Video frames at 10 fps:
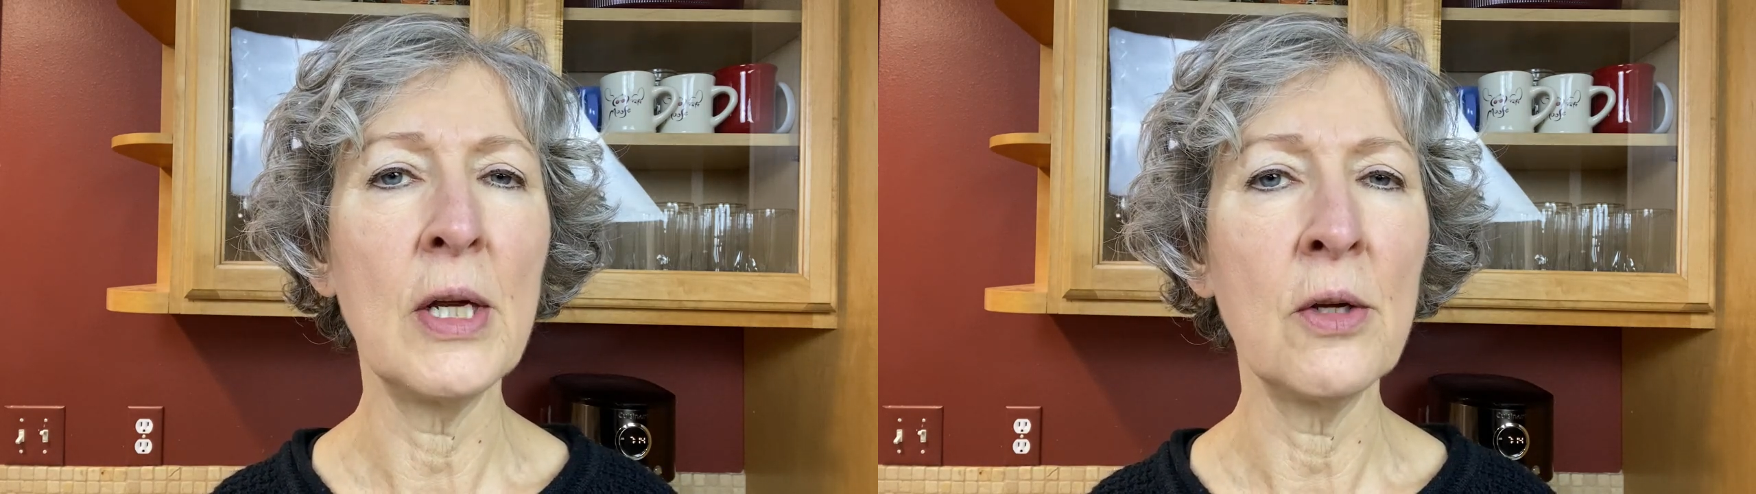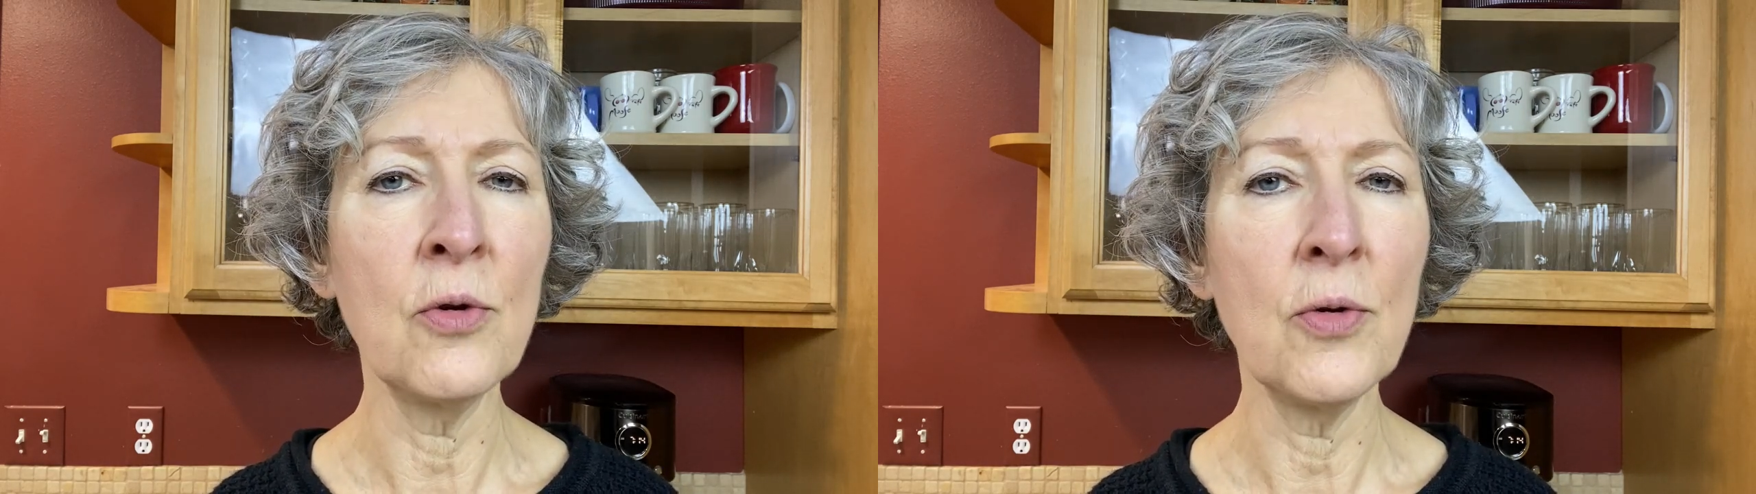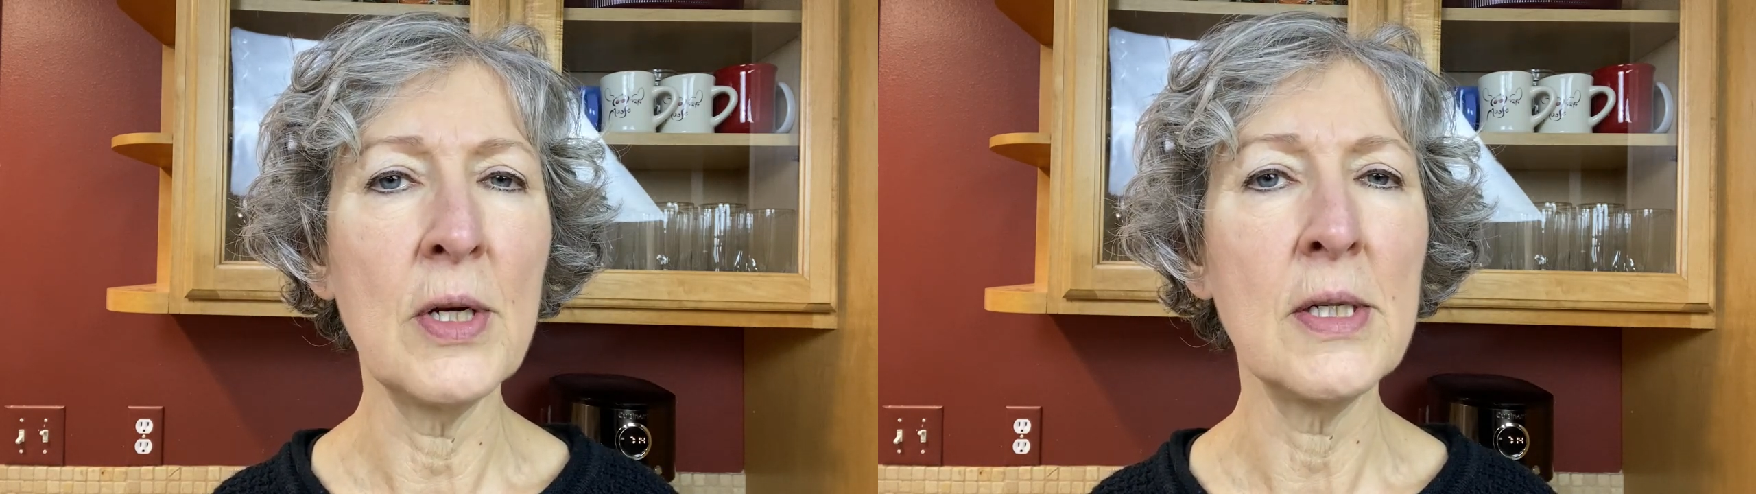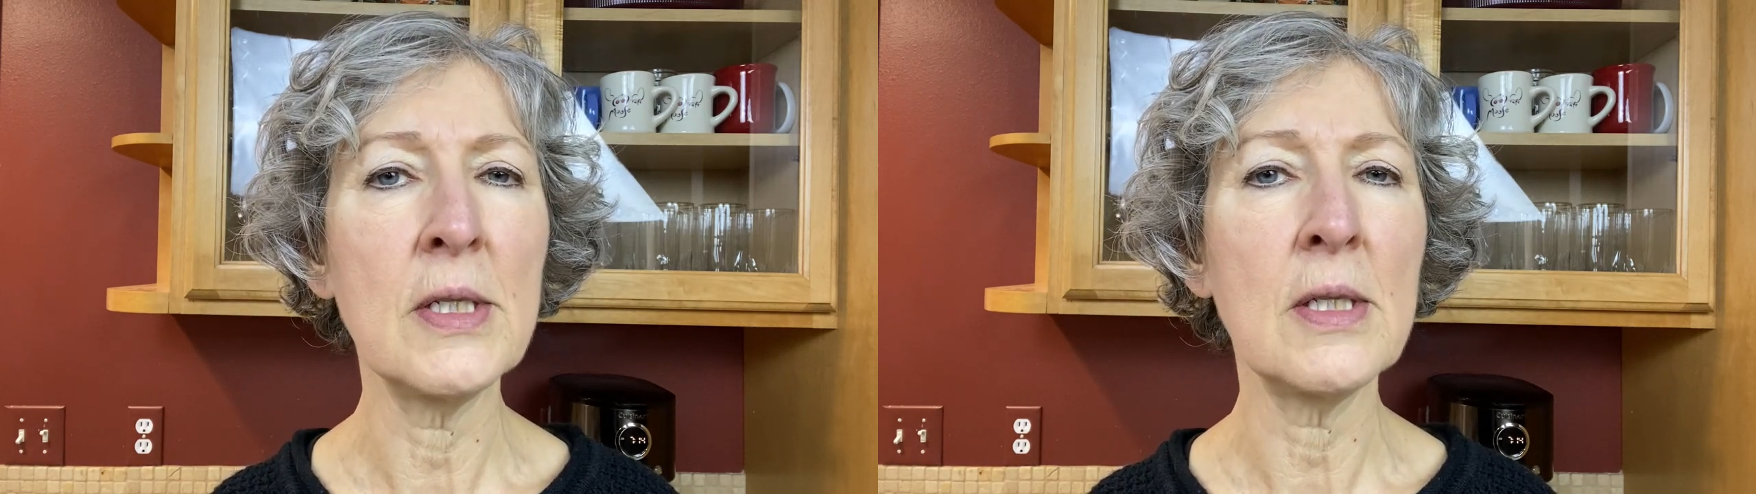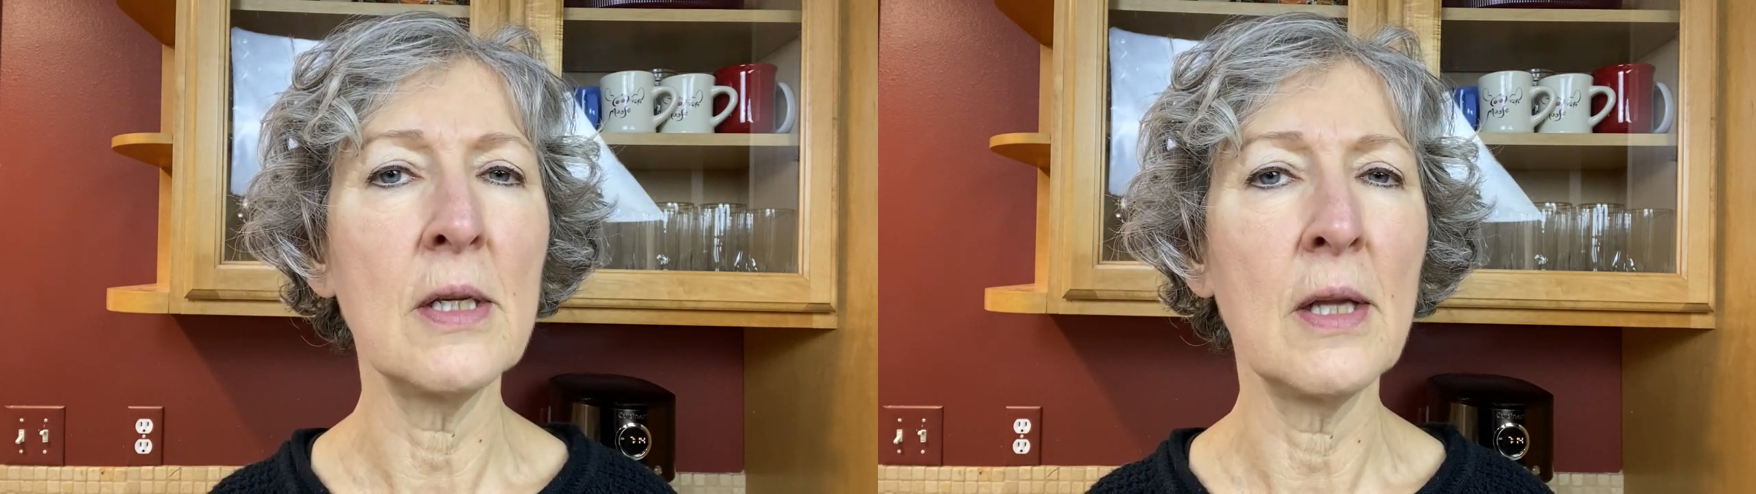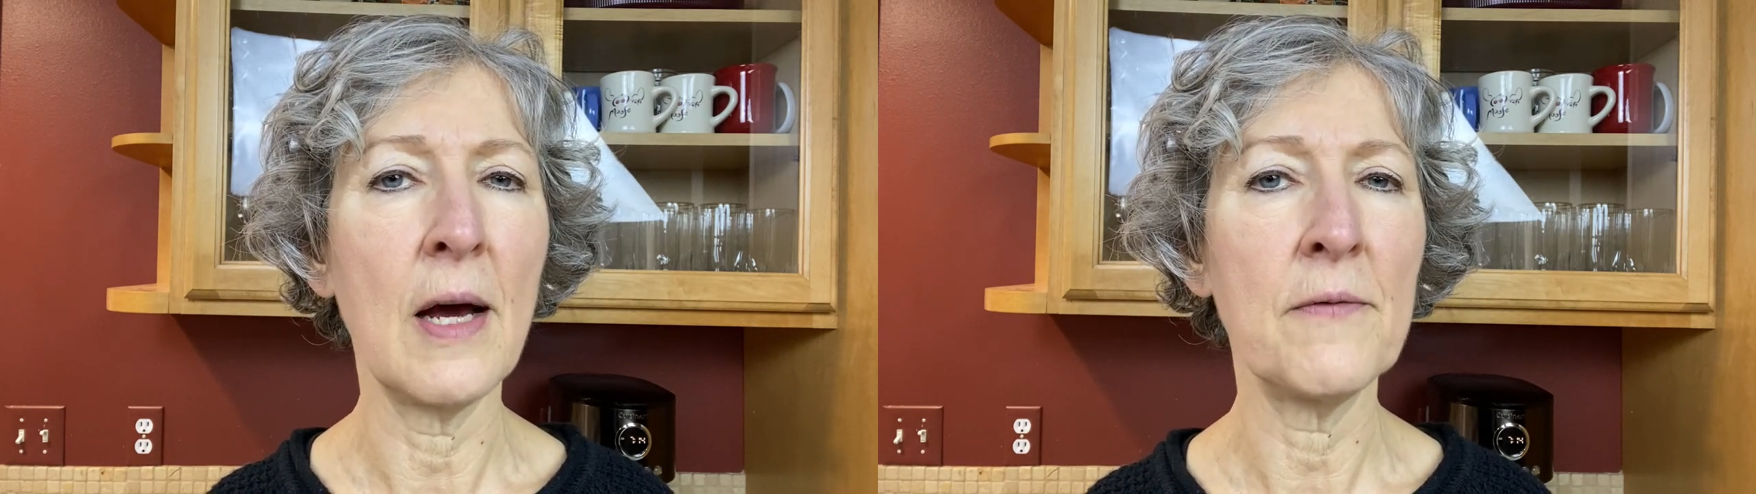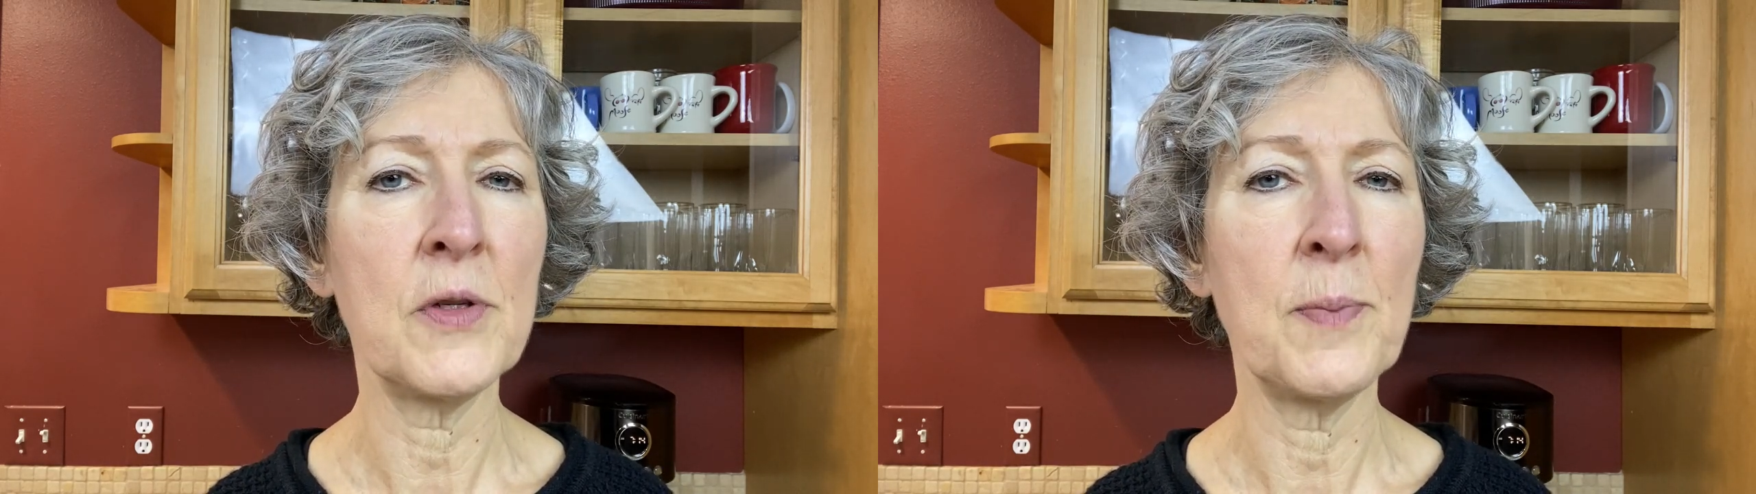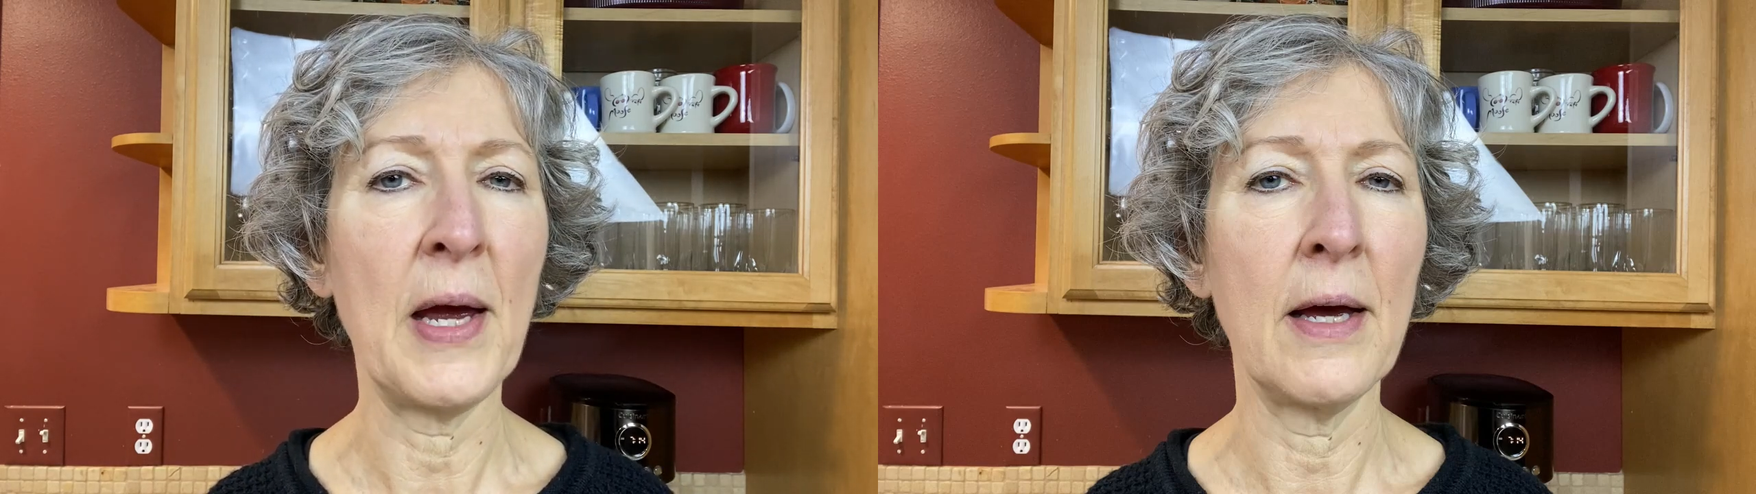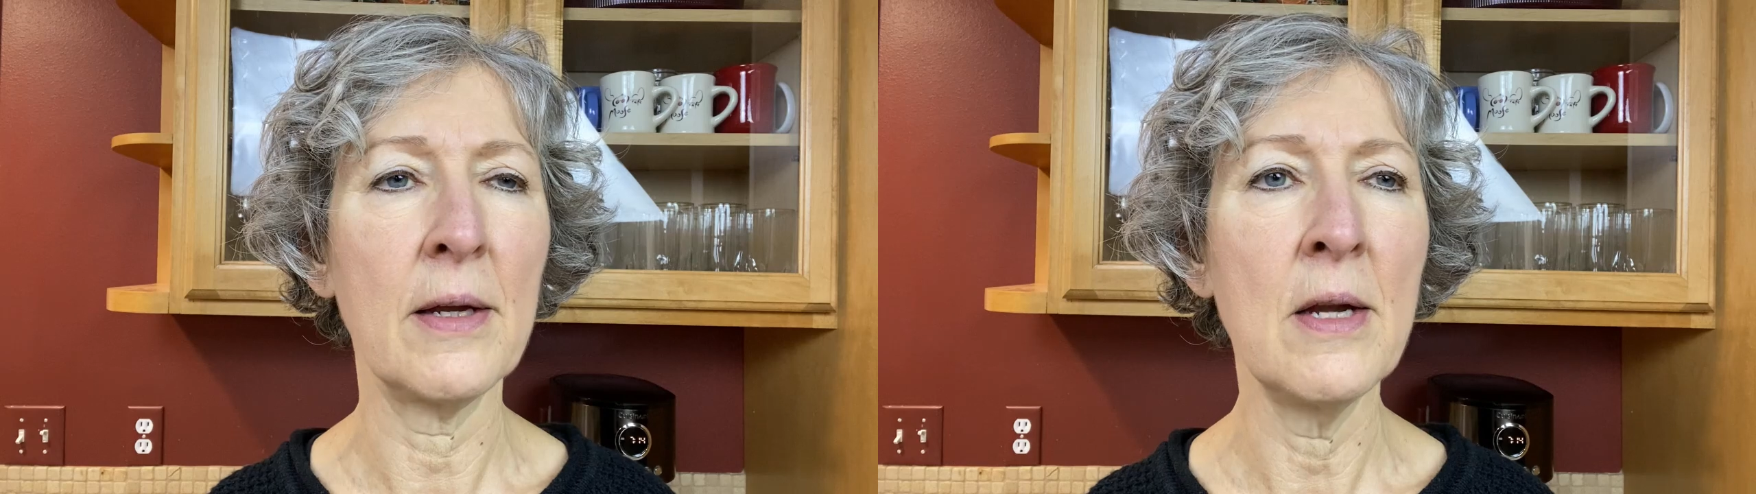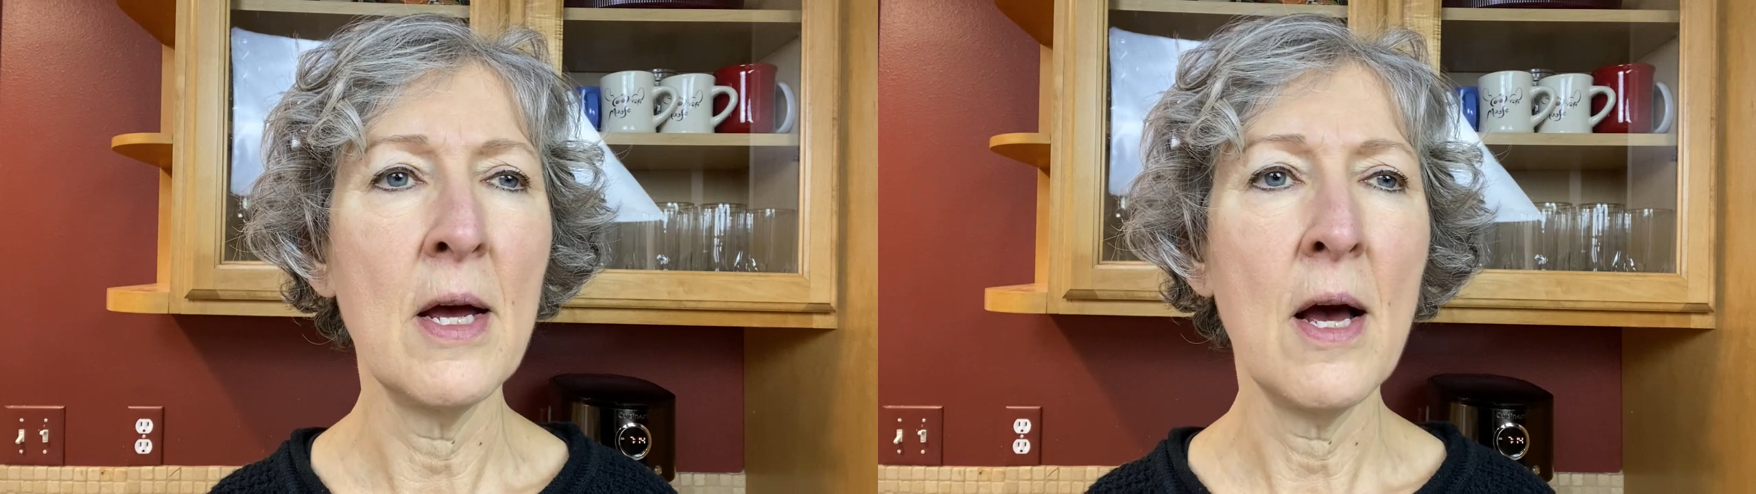increase the lifespan